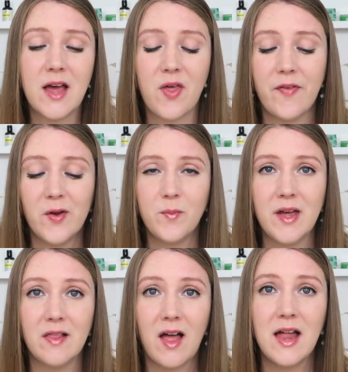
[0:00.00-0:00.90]
I thought there would
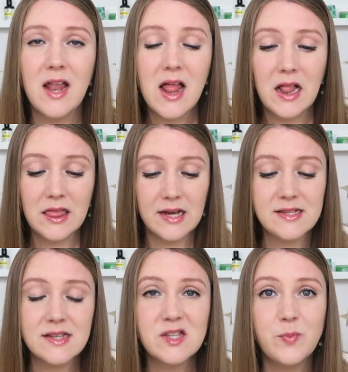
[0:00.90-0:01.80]
be a lot
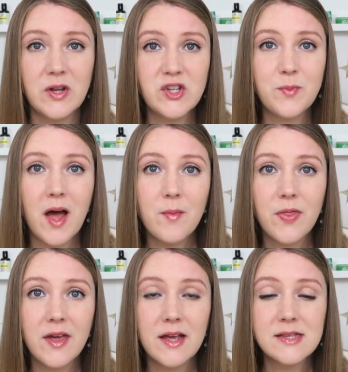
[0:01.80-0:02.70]
less SpongeBob
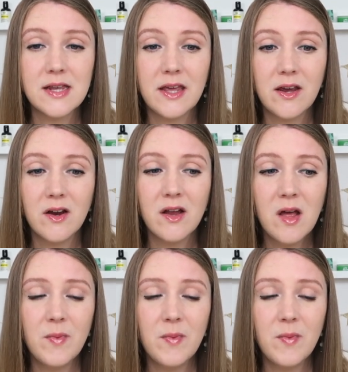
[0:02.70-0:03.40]
things in here